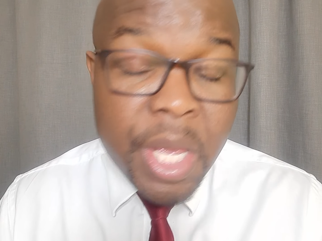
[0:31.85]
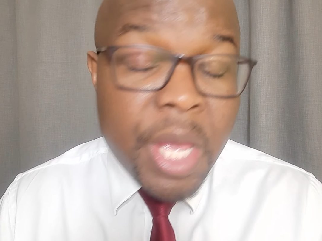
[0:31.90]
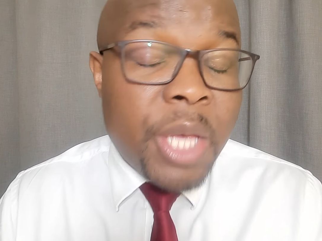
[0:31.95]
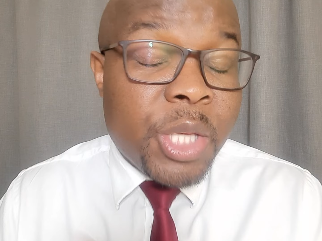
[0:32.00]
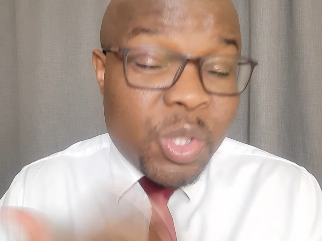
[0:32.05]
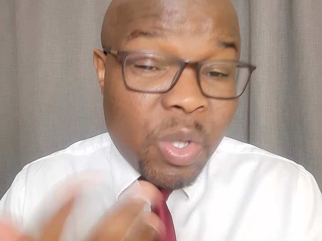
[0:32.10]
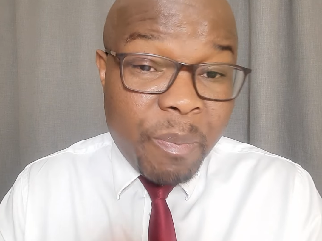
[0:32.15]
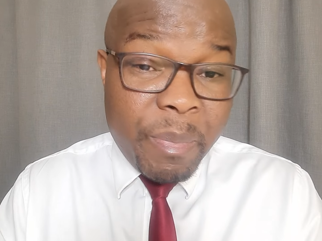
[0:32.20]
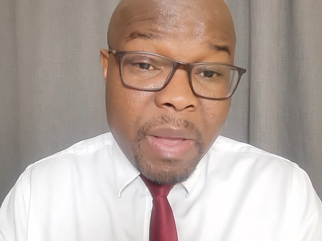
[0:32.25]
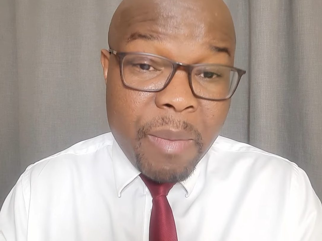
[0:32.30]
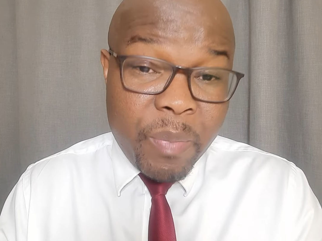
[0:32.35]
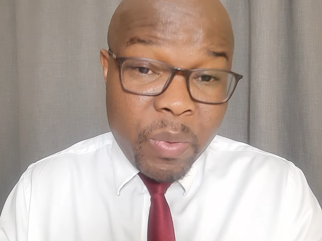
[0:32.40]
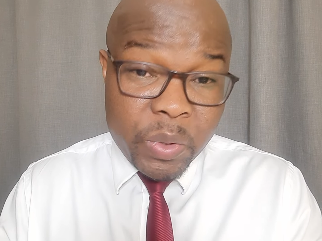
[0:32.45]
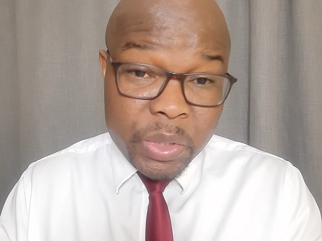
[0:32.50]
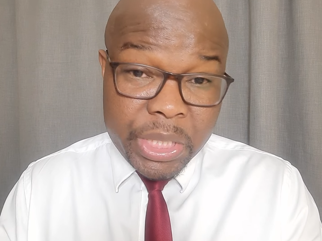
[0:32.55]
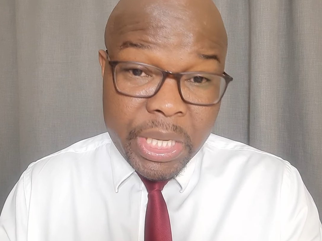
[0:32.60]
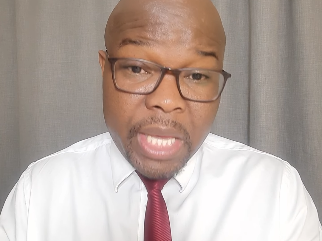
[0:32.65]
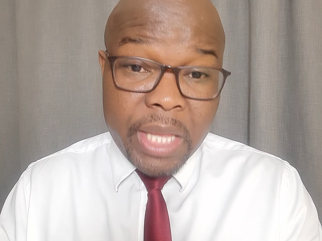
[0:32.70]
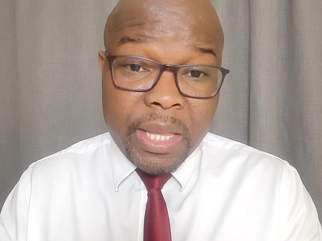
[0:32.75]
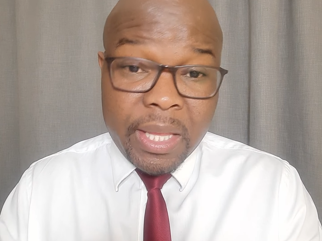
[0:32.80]
So people
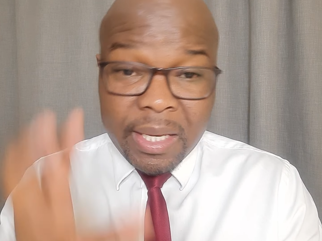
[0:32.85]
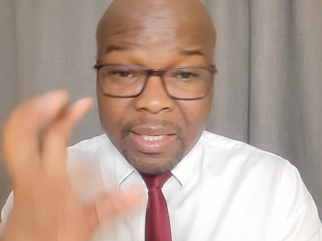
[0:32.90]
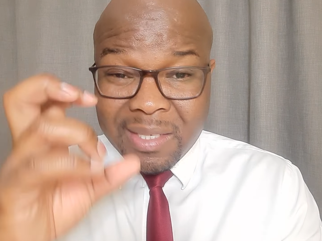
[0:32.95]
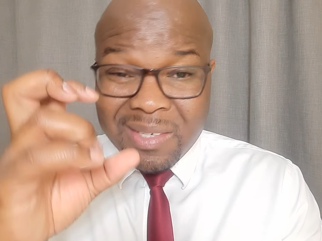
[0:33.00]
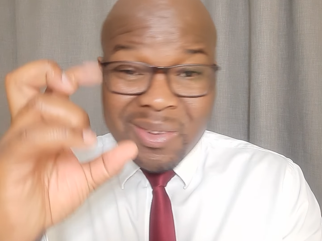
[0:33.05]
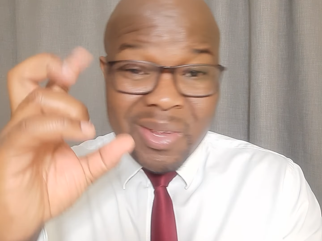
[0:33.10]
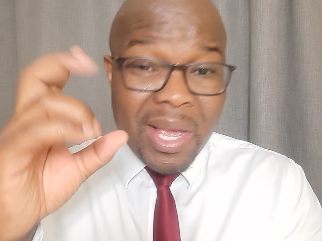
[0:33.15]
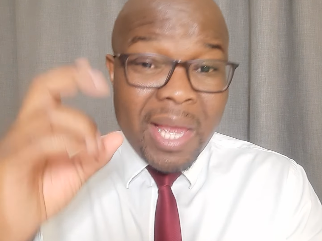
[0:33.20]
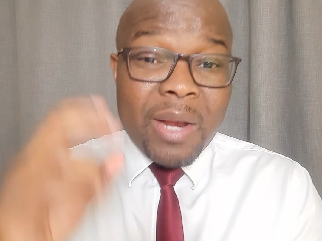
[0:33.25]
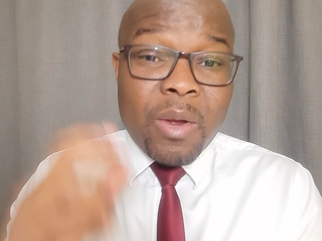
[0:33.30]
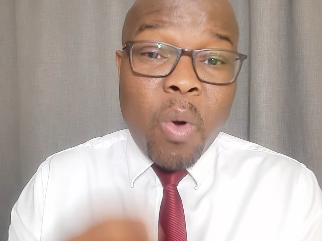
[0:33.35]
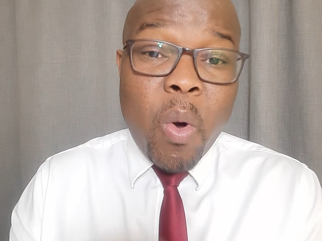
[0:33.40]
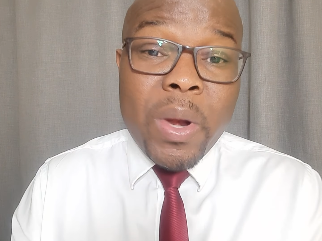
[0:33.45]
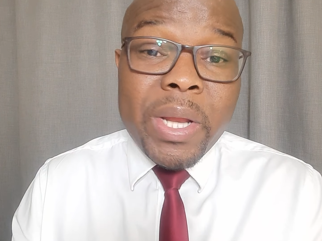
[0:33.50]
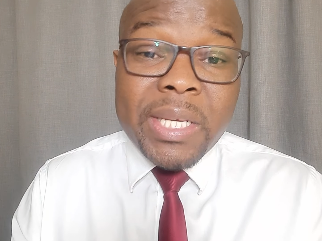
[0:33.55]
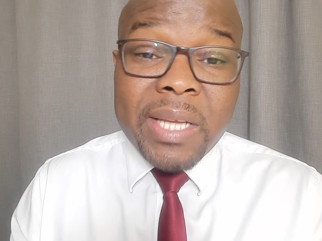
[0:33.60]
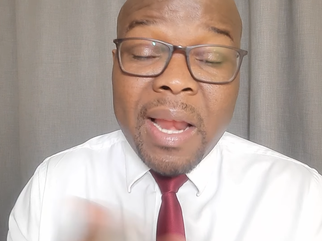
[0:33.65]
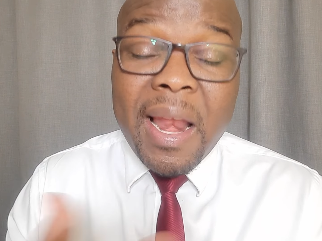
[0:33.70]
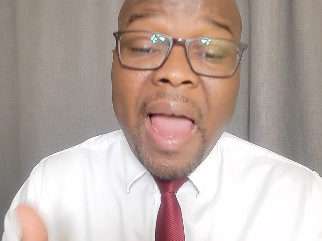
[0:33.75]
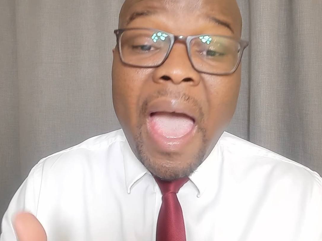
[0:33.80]
take that. You can call
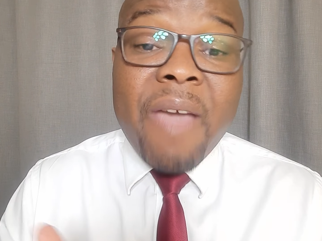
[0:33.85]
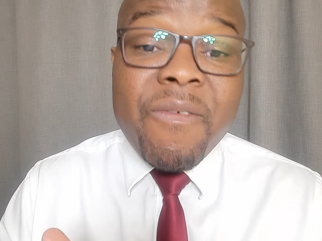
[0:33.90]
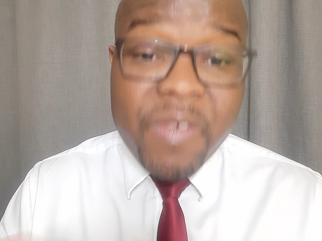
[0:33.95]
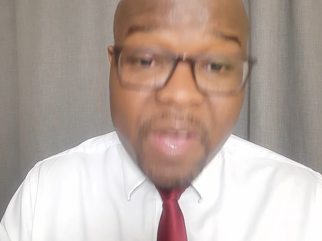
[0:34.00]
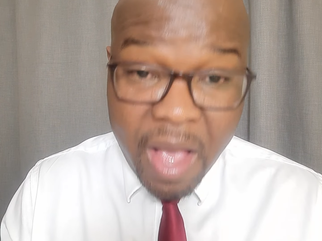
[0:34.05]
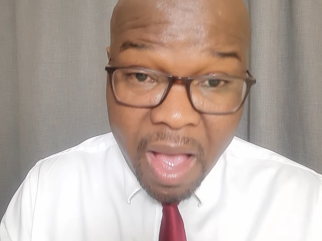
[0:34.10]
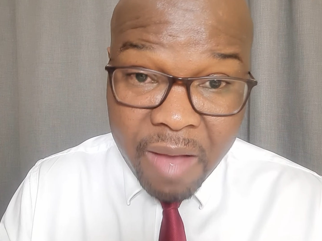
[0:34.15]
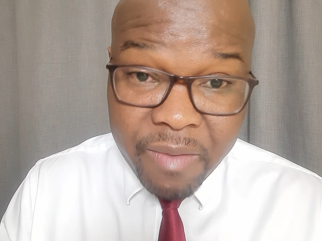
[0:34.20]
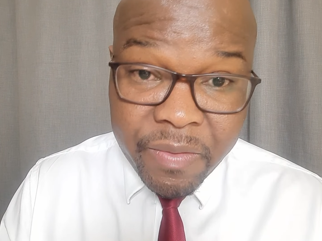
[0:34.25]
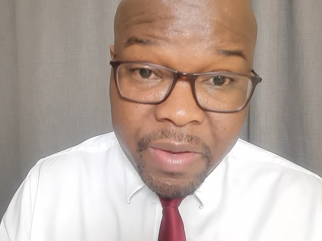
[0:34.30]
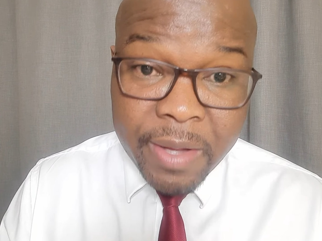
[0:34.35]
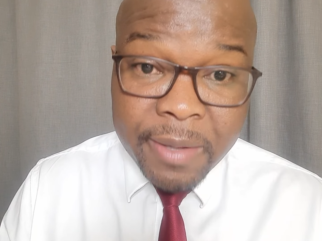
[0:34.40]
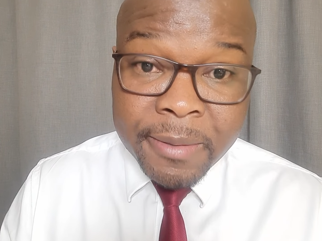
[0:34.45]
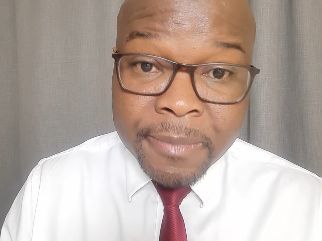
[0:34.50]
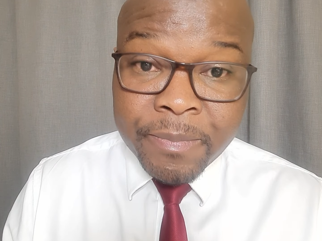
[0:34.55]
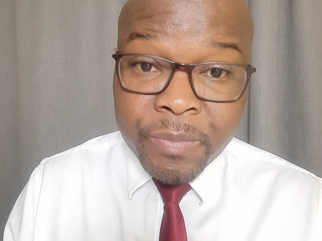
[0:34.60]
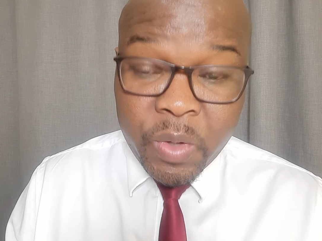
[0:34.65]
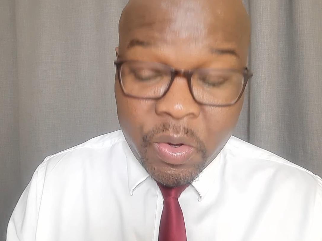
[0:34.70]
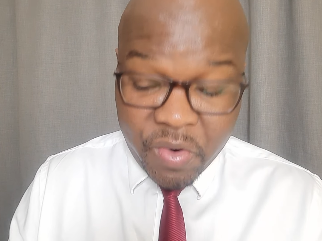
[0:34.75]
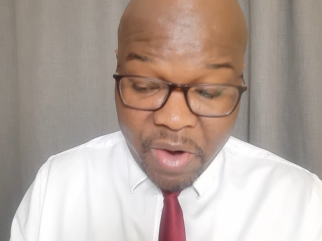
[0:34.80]
it a life cover,
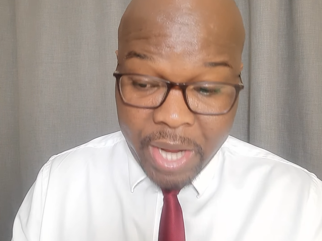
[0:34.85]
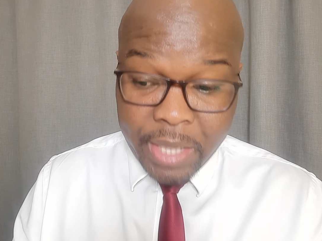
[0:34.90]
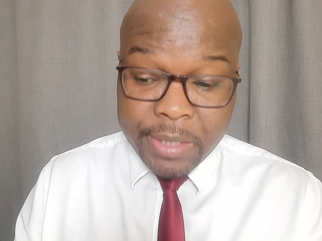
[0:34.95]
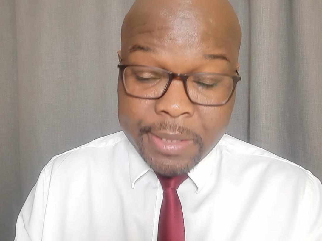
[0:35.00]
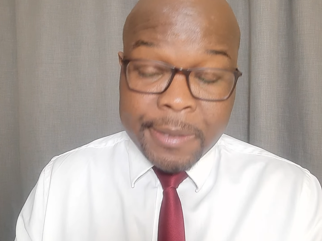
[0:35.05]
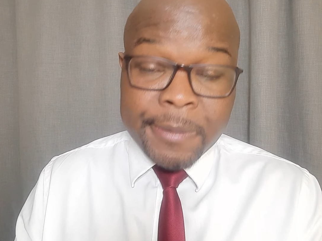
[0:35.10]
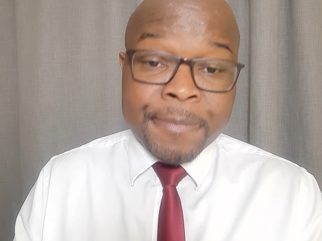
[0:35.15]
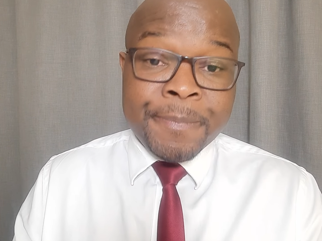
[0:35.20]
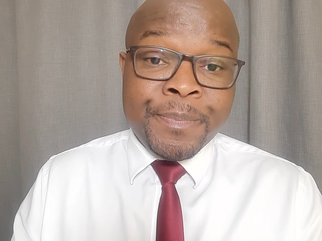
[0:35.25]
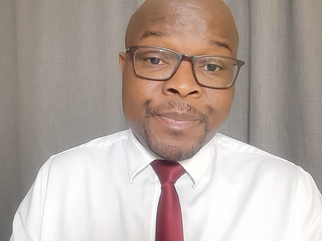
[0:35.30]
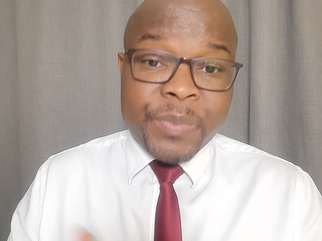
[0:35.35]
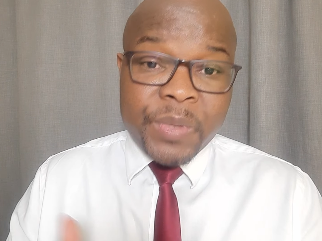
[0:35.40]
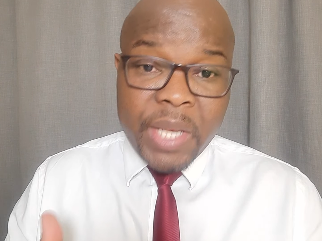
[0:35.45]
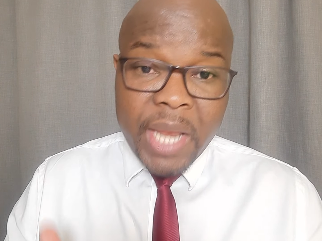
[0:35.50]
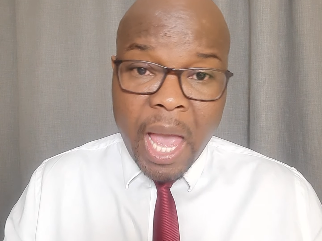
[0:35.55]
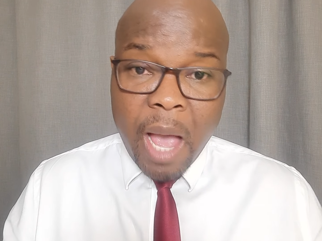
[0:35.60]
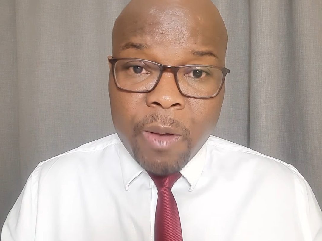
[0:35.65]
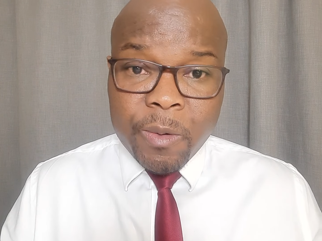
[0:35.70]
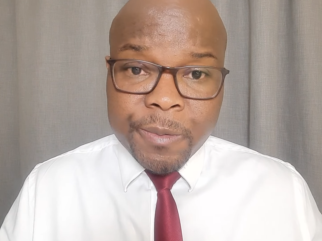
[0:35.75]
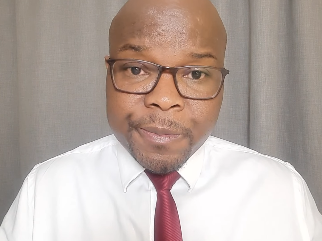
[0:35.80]
right?
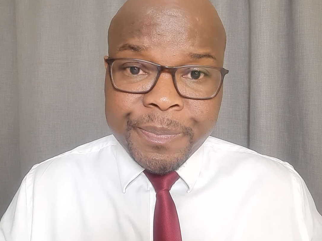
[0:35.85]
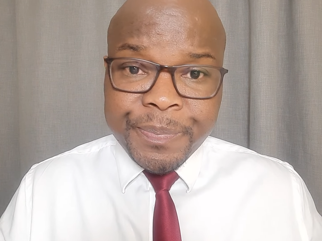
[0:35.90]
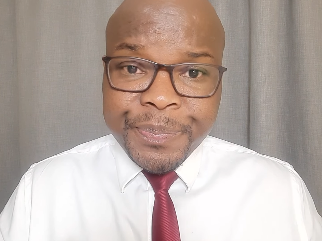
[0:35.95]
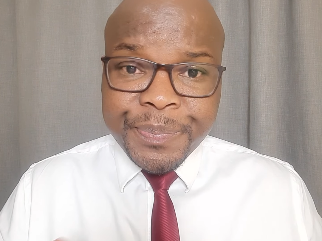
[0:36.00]
Now,